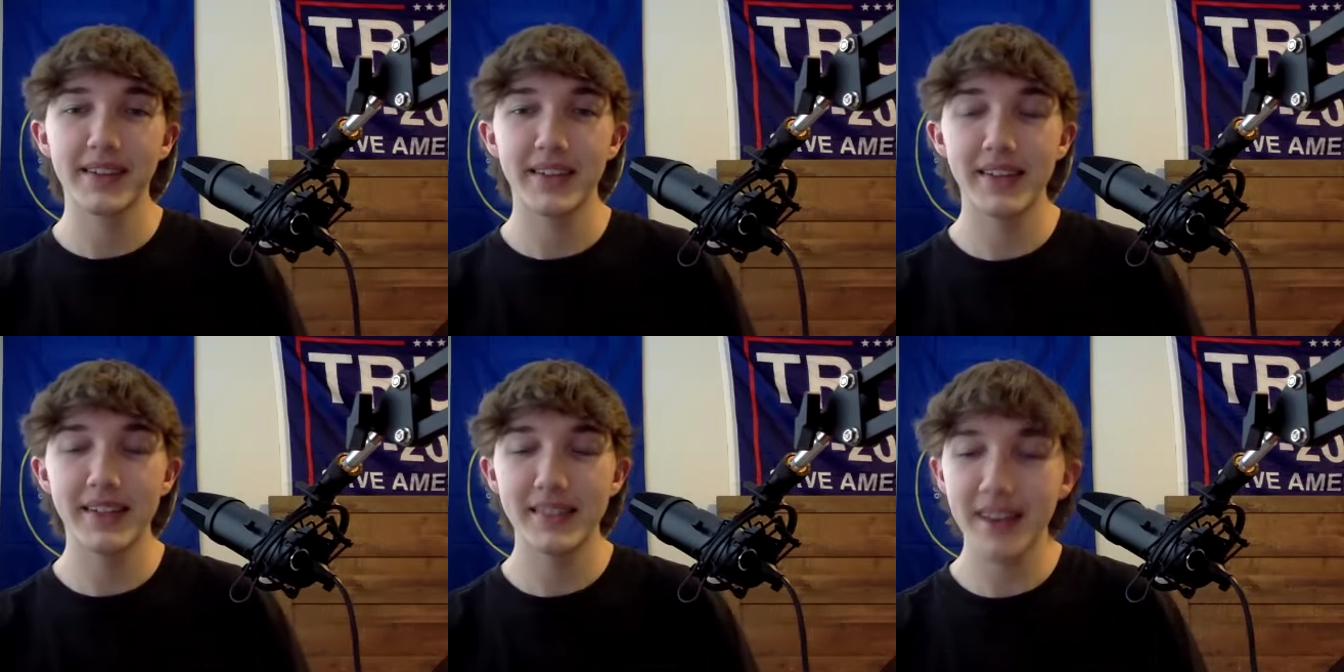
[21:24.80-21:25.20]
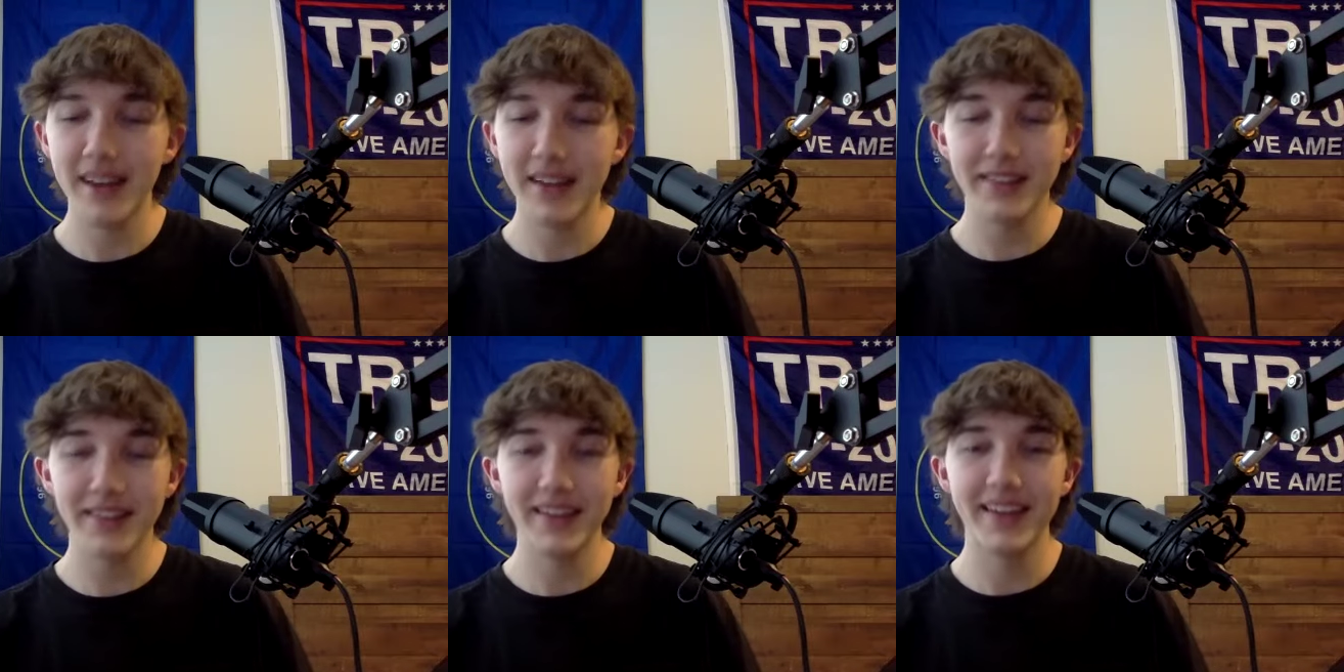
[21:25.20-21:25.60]

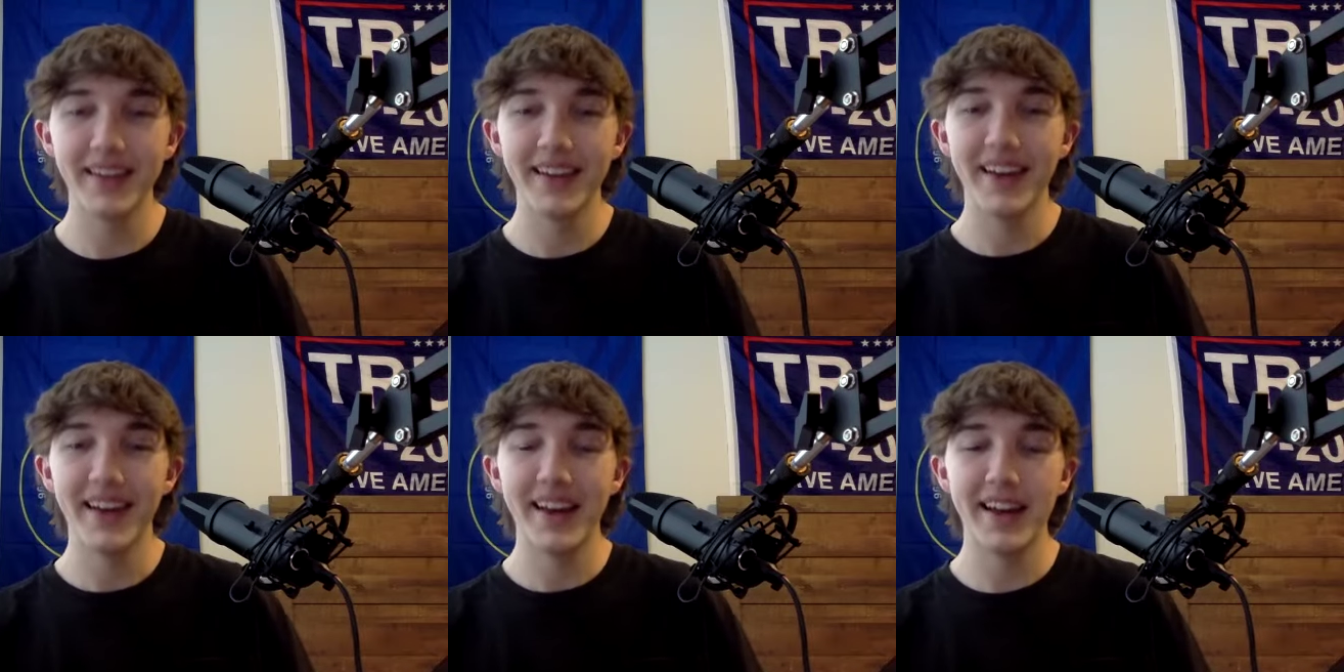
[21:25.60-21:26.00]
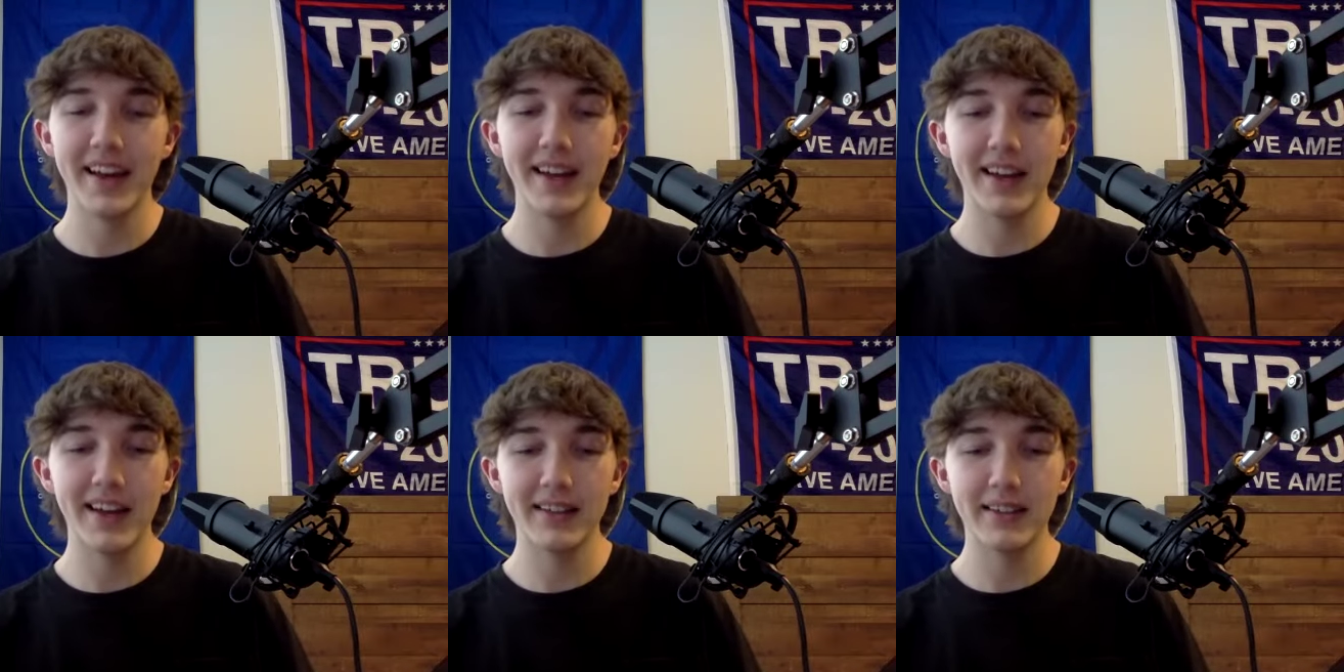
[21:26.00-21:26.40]
Exactly.
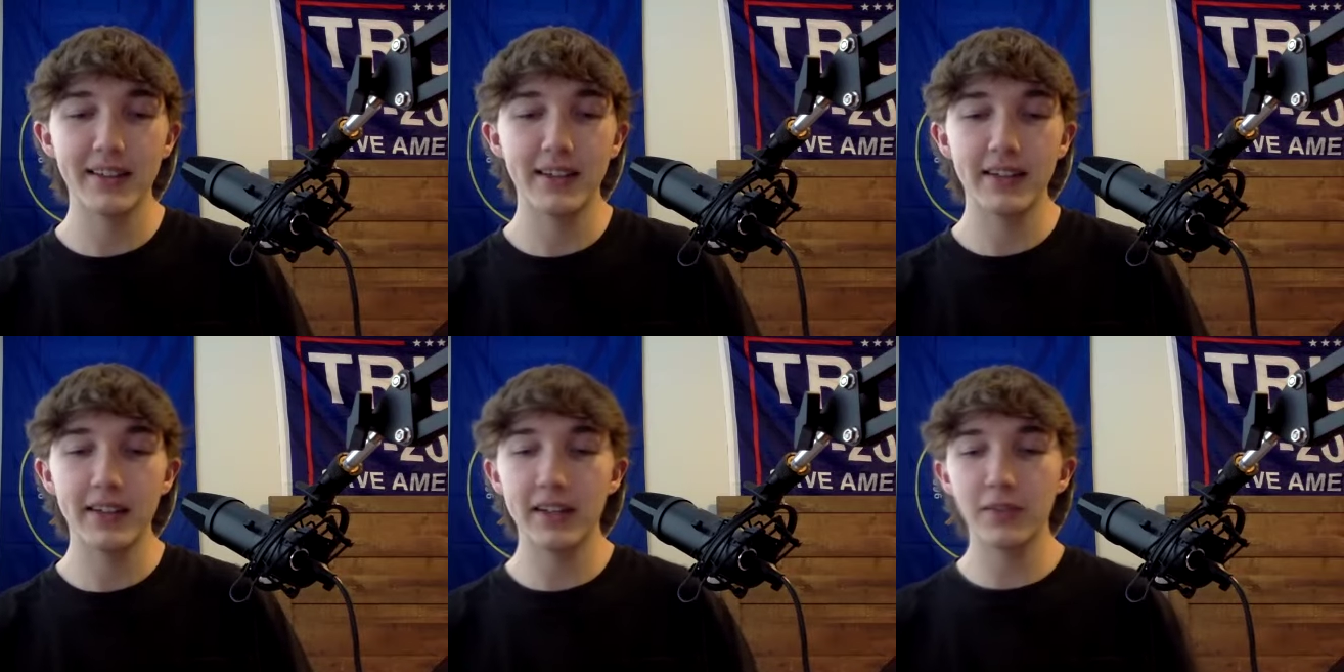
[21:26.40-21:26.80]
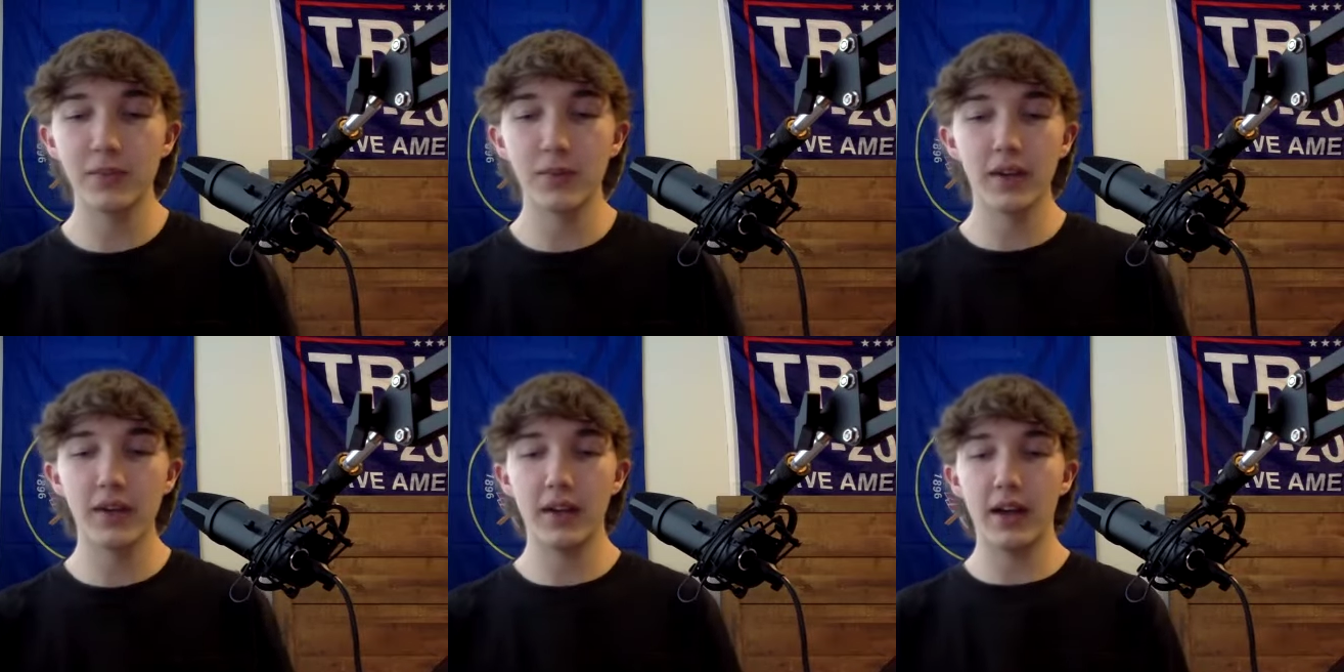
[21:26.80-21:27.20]
And that's what